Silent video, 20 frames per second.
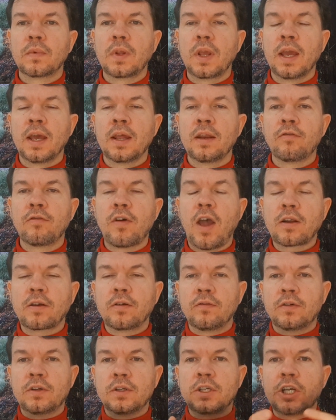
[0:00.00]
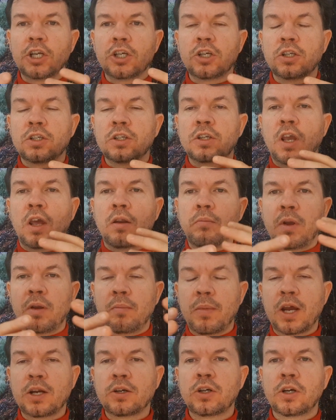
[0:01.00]
And effective decisions can be
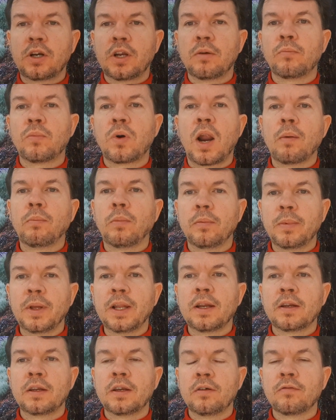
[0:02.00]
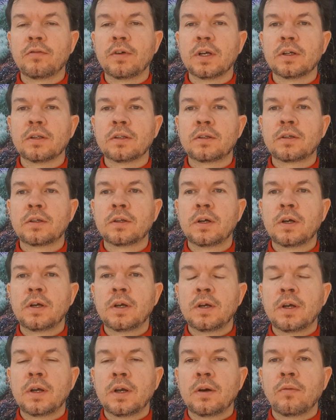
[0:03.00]
measured in probability fields,
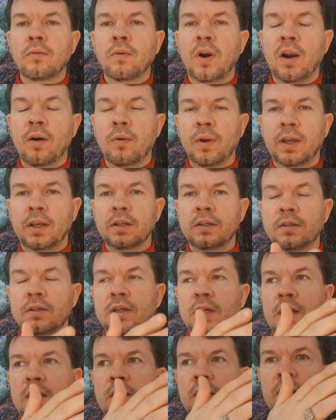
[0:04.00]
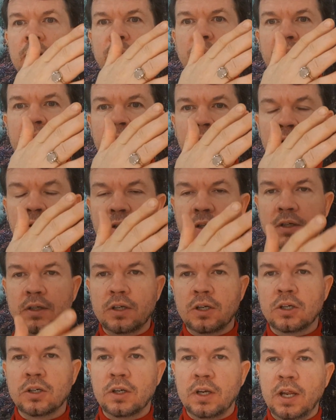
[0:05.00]
where we can see they made a good
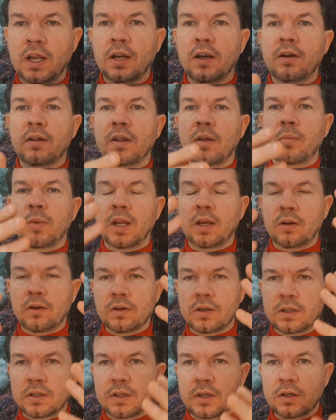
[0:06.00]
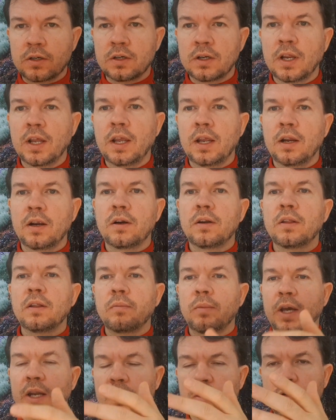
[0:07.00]
decision here, and they made a good decision here, and they
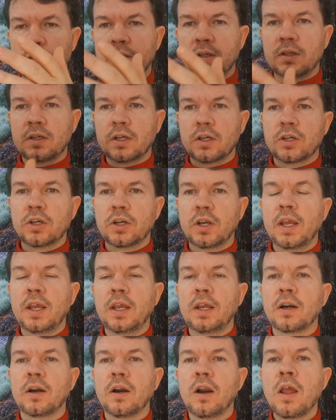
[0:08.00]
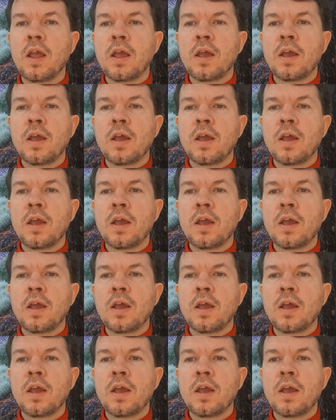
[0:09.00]
made a good decision here.